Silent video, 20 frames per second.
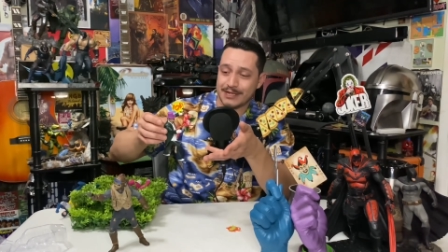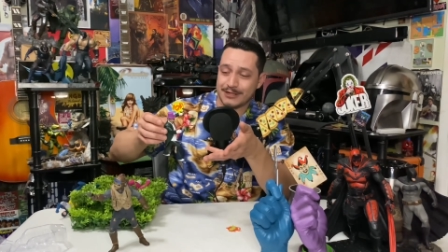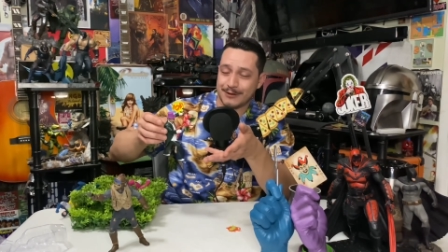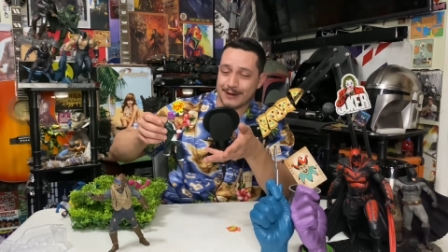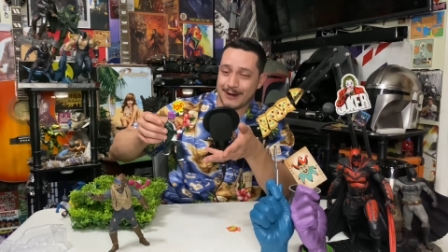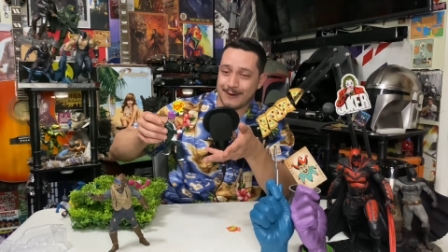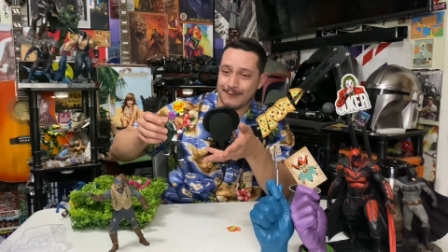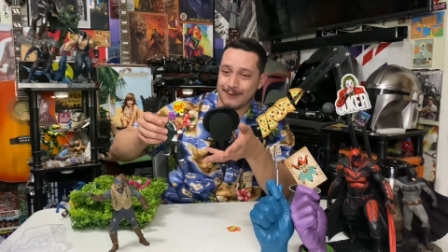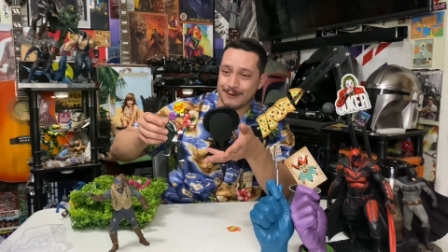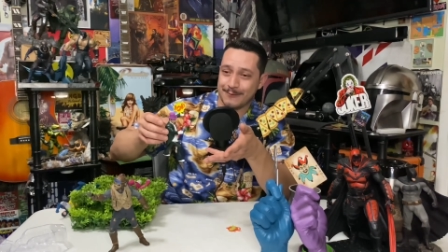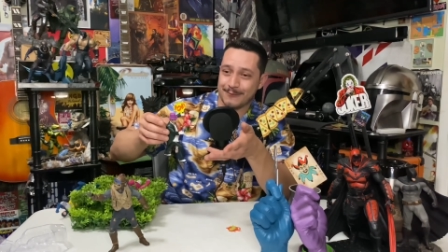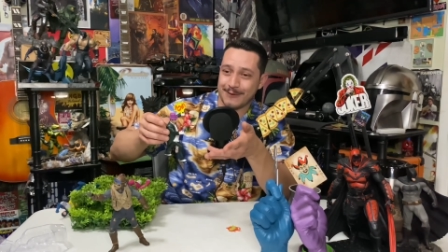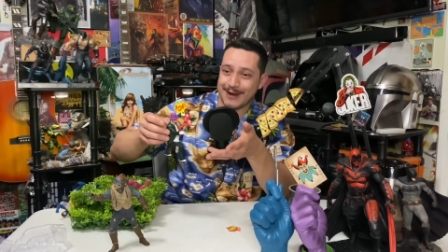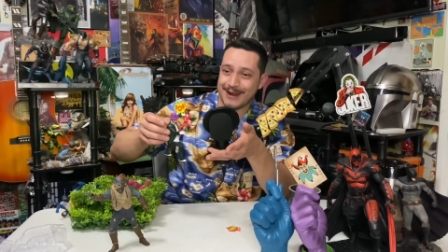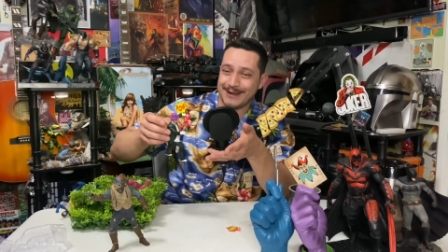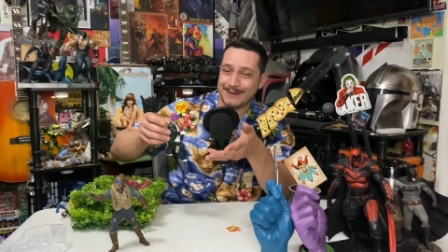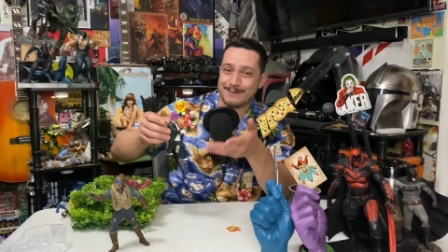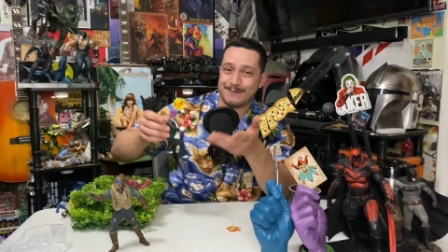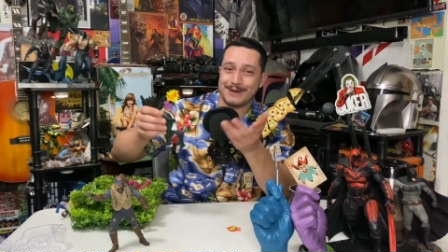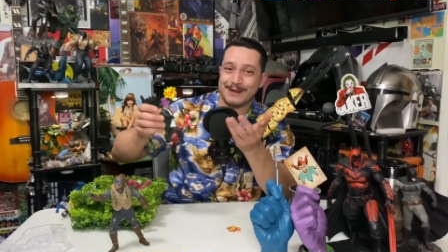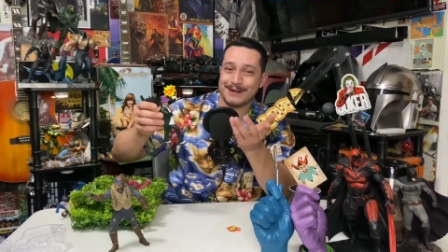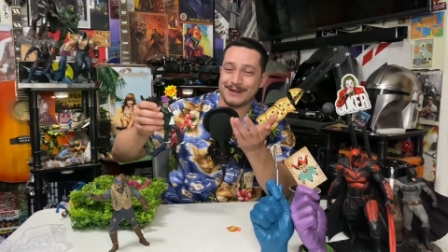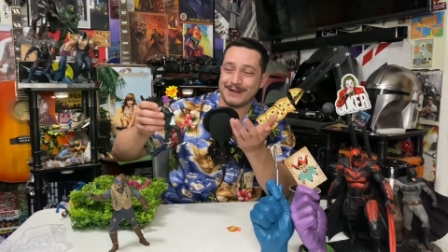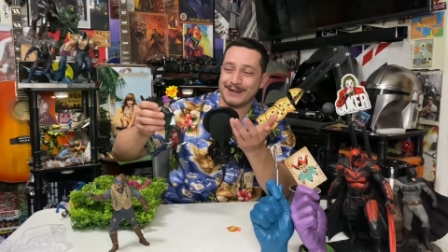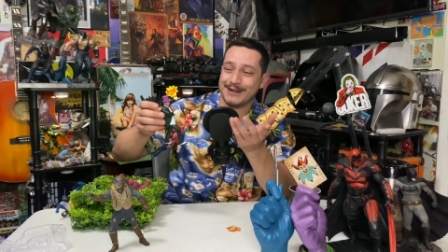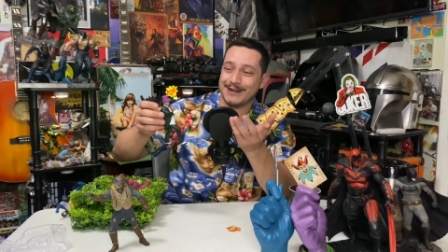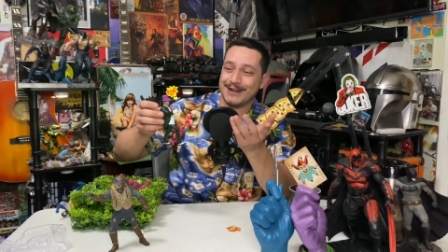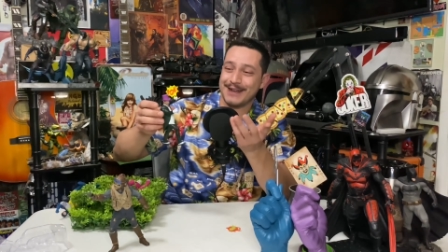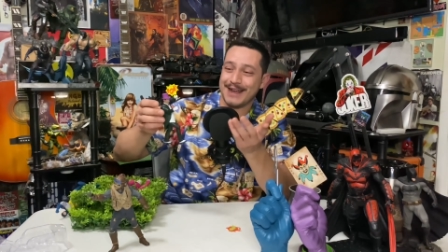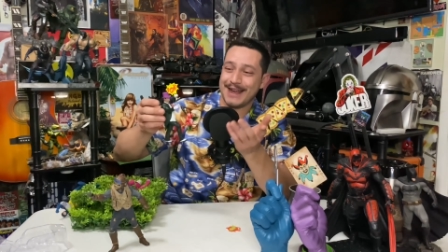strangled him, right? But
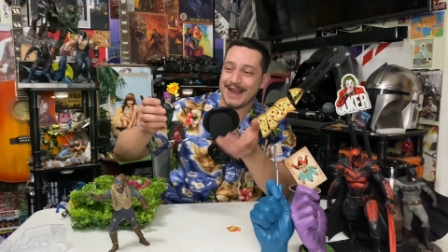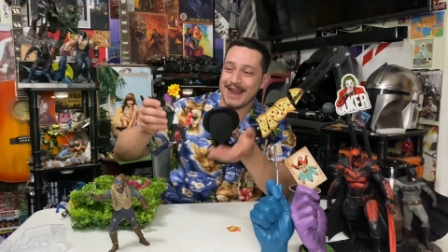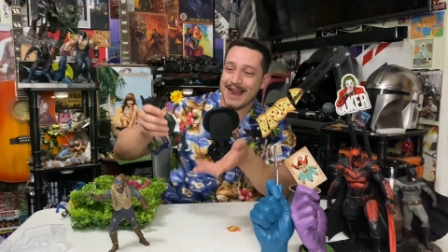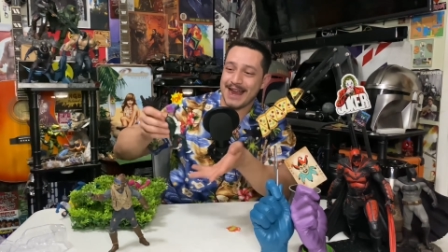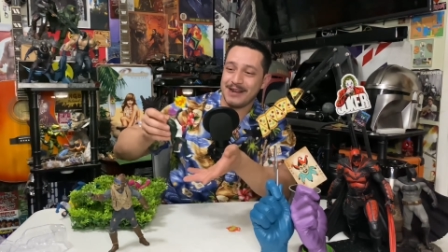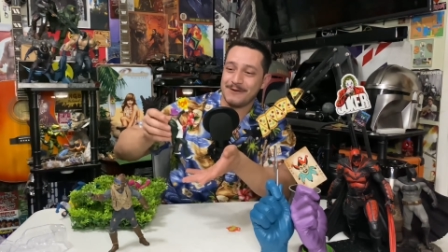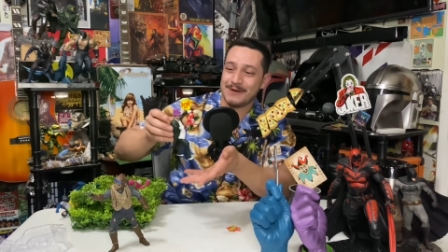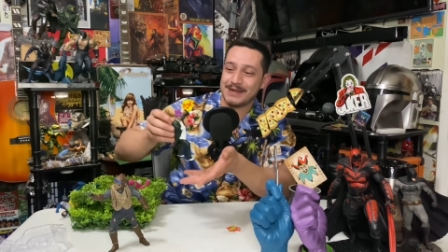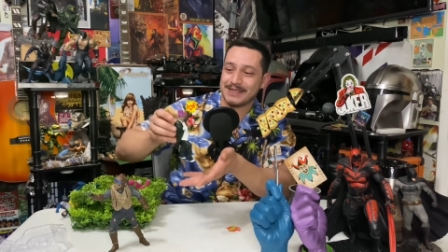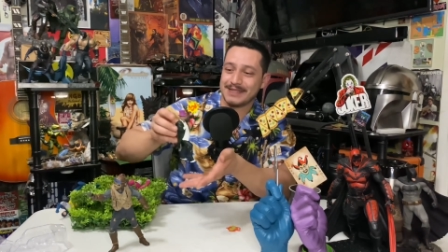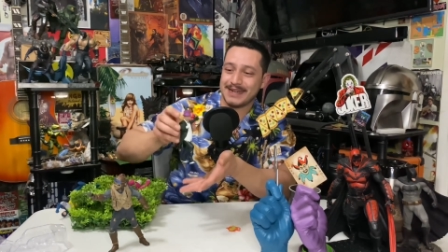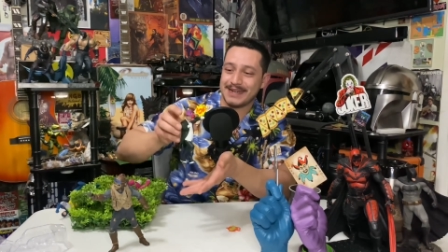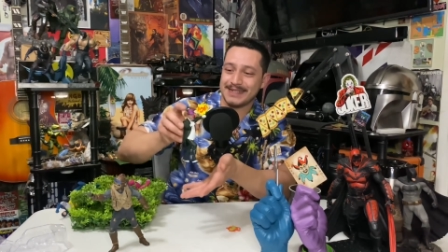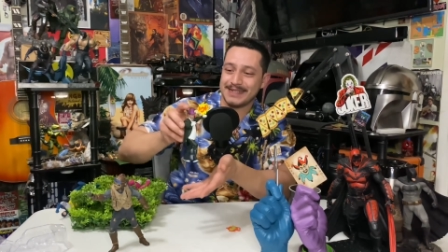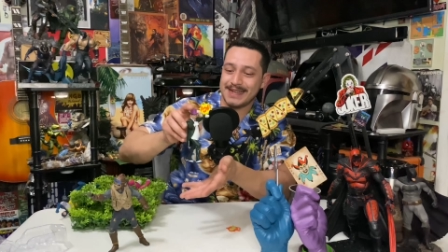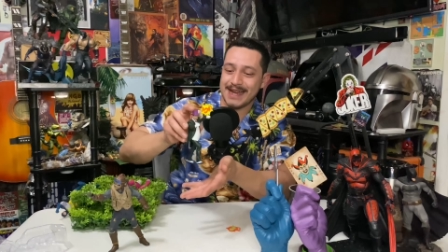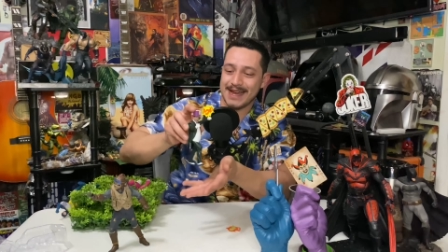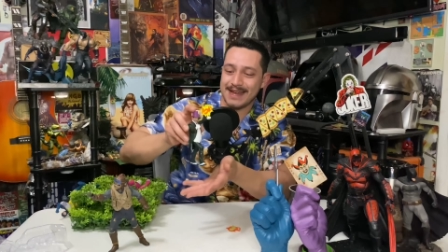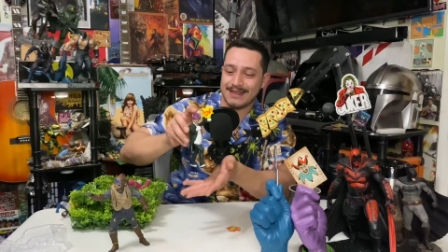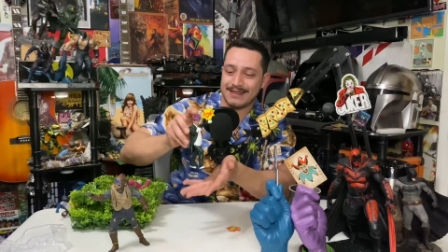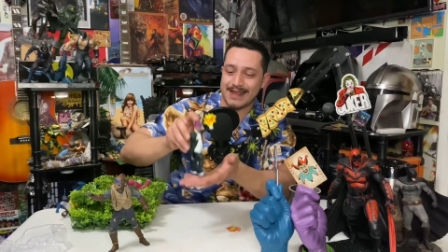uh, anyways, guys, yeah,